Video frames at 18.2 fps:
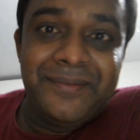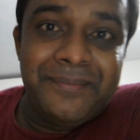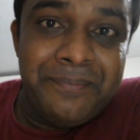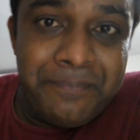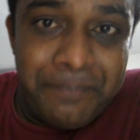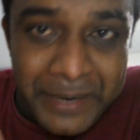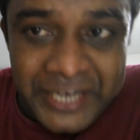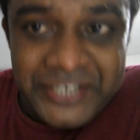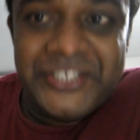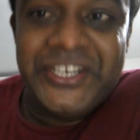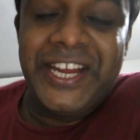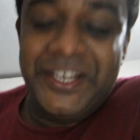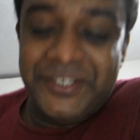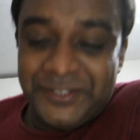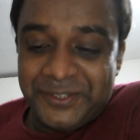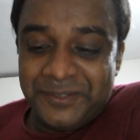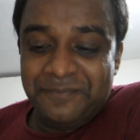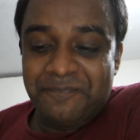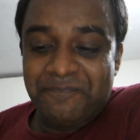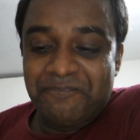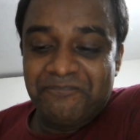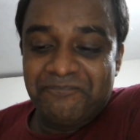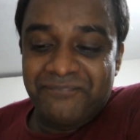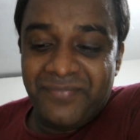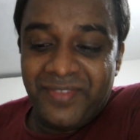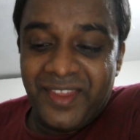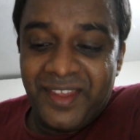pleasures.
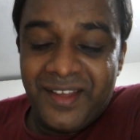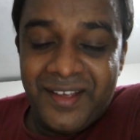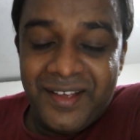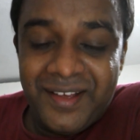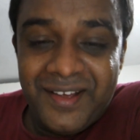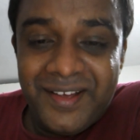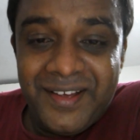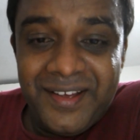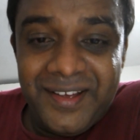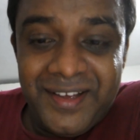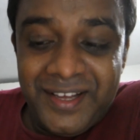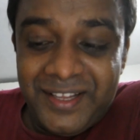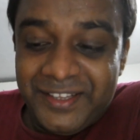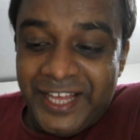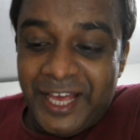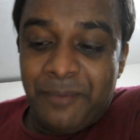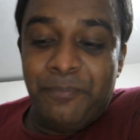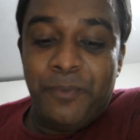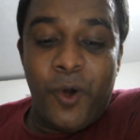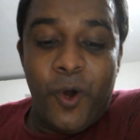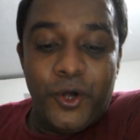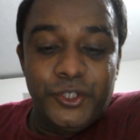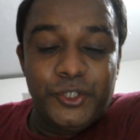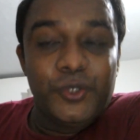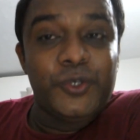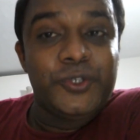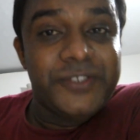They are
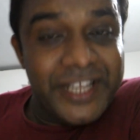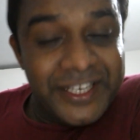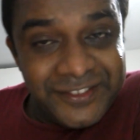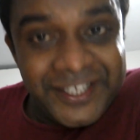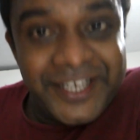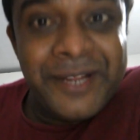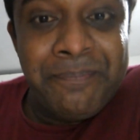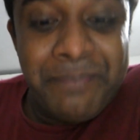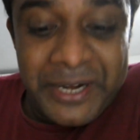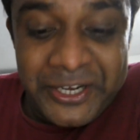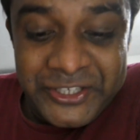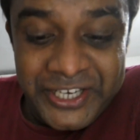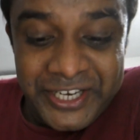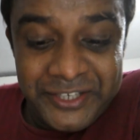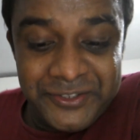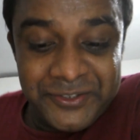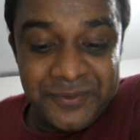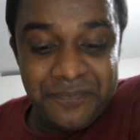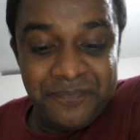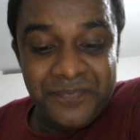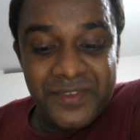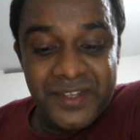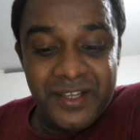prone to sensory pleasures.